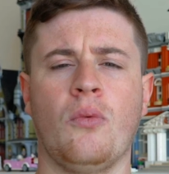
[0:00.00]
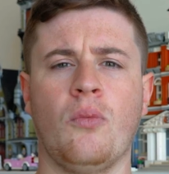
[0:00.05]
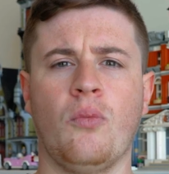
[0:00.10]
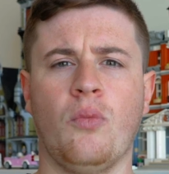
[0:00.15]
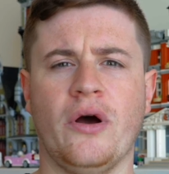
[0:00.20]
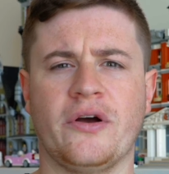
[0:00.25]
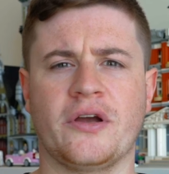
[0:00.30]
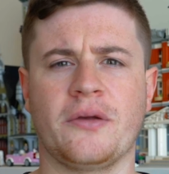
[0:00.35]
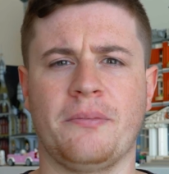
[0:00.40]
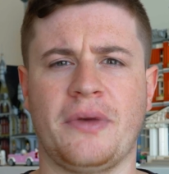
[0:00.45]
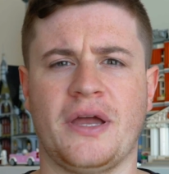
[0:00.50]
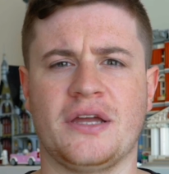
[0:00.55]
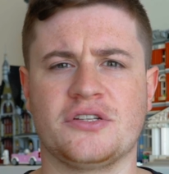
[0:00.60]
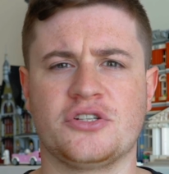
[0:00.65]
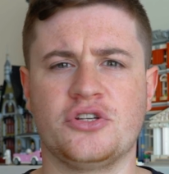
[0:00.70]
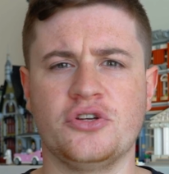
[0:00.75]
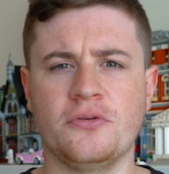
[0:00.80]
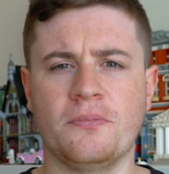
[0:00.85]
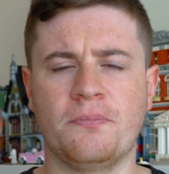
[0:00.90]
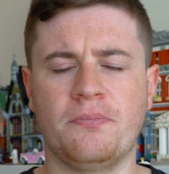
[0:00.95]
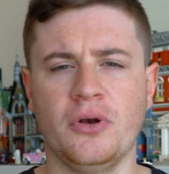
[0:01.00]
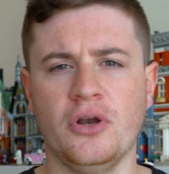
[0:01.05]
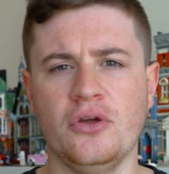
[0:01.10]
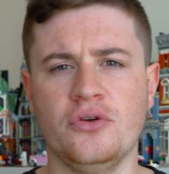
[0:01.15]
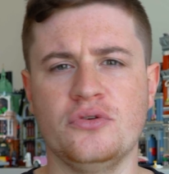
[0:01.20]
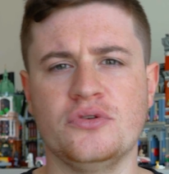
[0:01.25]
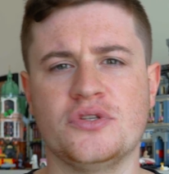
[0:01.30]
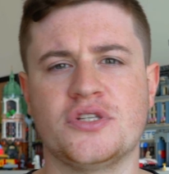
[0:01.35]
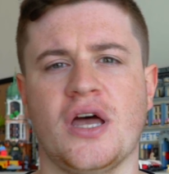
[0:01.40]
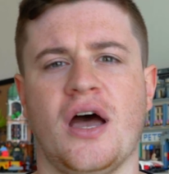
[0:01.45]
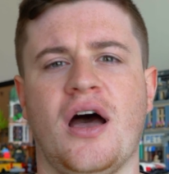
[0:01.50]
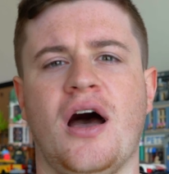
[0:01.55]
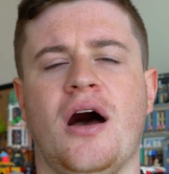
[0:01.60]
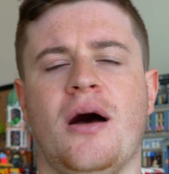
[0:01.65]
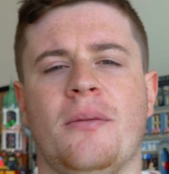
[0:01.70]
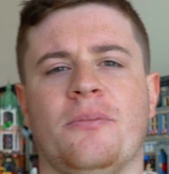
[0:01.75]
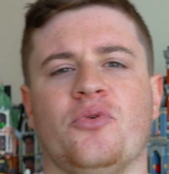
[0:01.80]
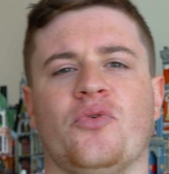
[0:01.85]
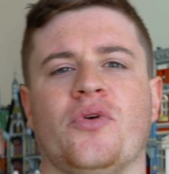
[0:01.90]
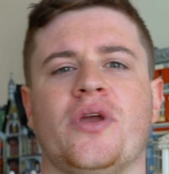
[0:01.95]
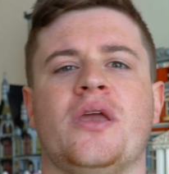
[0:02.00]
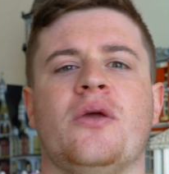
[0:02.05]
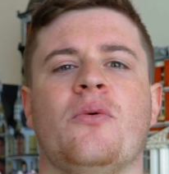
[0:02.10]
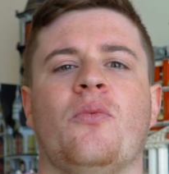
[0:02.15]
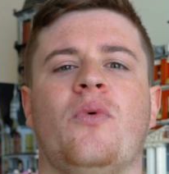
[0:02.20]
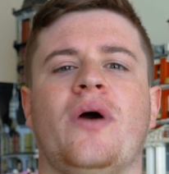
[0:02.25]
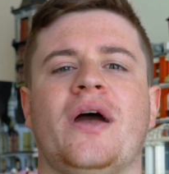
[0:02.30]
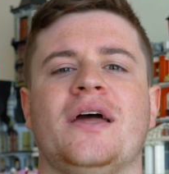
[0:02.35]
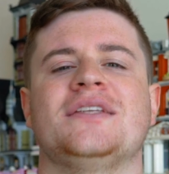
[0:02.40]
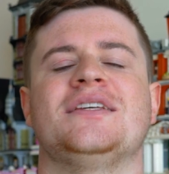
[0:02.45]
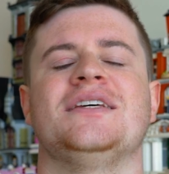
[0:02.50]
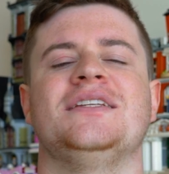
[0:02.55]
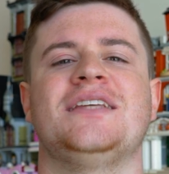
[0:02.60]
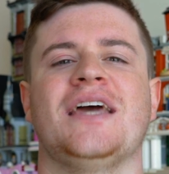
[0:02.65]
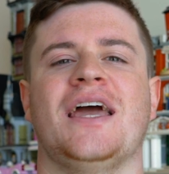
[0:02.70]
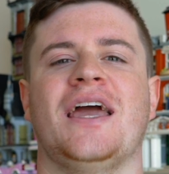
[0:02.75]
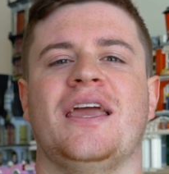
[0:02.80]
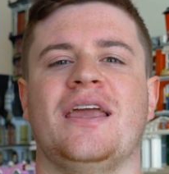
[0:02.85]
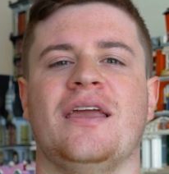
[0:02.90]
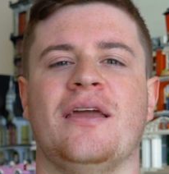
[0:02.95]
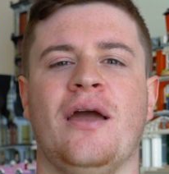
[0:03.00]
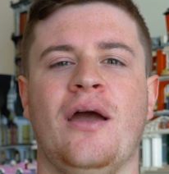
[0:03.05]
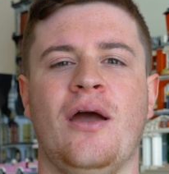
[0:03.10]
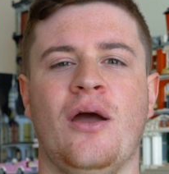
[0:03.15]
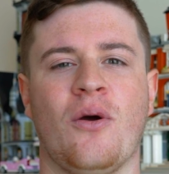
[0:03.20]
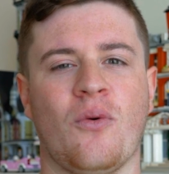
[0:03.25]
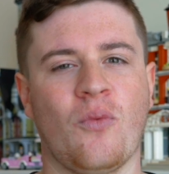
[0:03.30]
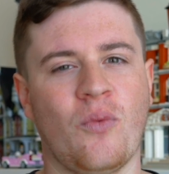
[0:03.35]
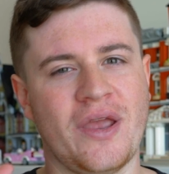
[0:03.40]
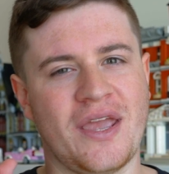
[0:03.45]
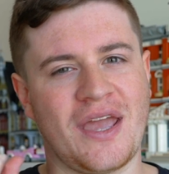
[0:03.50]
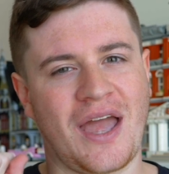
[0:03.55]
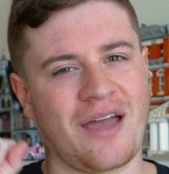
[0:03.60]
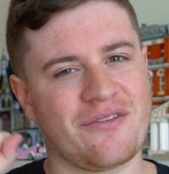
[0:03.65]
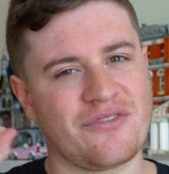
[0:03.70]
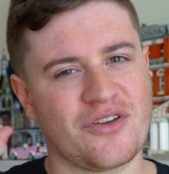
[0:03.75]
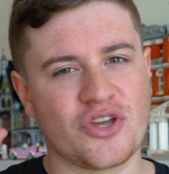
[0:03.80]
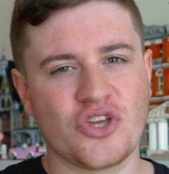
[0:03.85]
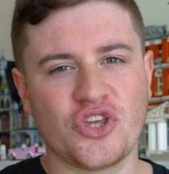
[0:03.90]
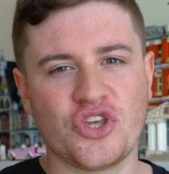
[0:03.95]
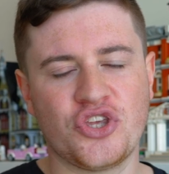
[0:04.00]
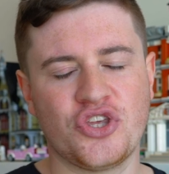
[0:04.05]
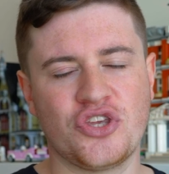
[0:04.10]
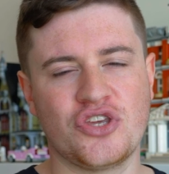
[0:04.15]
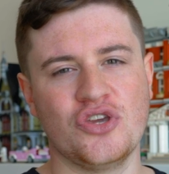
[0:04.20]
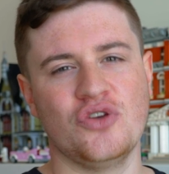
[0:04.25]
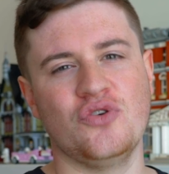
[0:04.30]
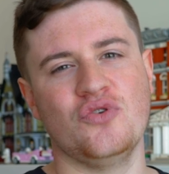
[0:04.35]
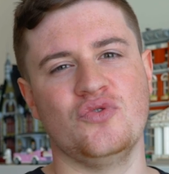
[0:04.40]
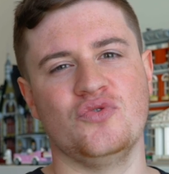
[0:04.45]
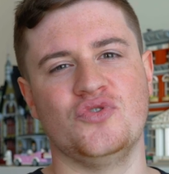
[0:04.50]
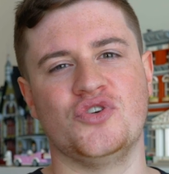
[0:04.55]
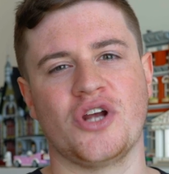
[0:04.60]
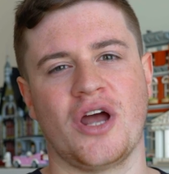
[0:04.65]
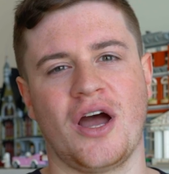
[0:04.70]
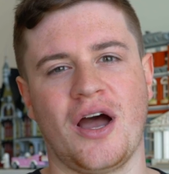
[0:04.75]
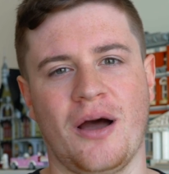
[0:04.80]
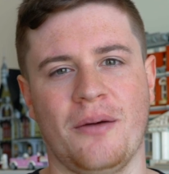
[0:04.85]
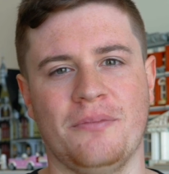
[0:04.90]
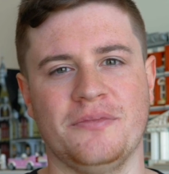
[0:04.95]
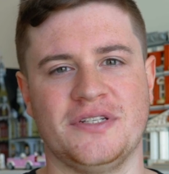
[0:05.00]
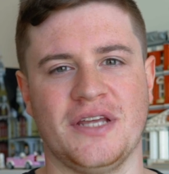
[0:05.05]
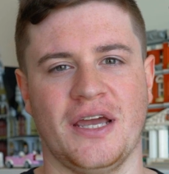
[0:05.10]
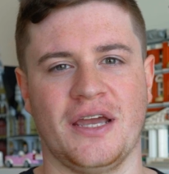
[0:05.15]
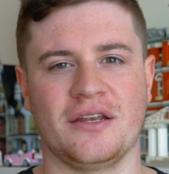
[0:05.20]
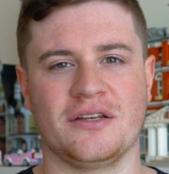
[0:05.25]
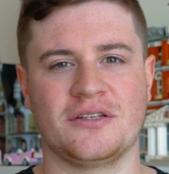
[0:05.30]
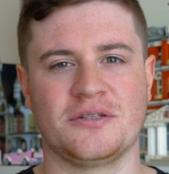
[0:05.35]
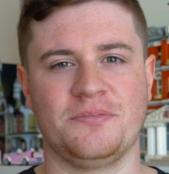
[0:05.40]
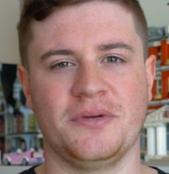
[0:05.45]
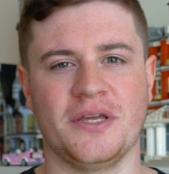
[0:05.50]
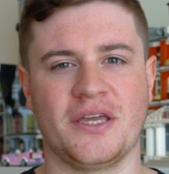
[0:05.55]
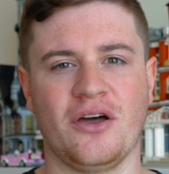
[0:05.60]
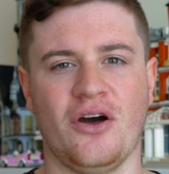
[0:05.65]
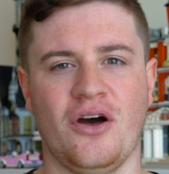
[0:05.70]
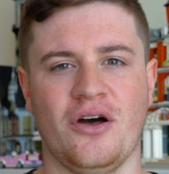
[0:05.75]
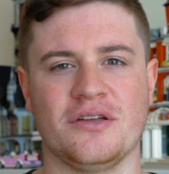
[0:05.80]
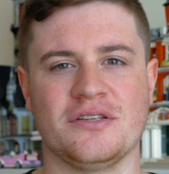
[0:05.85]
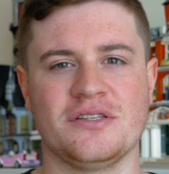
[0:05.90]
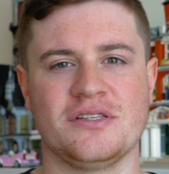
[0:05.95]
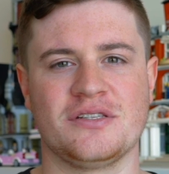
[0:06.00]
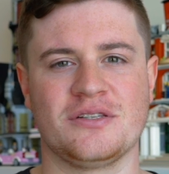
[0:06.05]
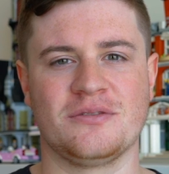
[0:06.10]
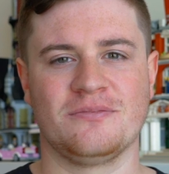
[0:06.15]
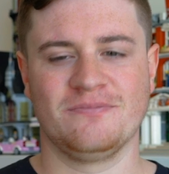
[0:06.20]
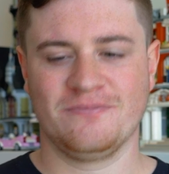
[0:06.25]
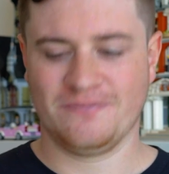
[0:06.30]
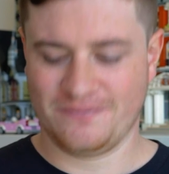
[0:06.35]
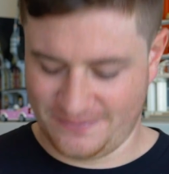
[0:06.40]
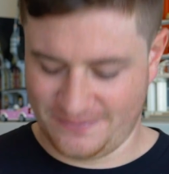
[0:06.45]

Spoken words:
Welcome back to Blues Armory, where today we have a huge update because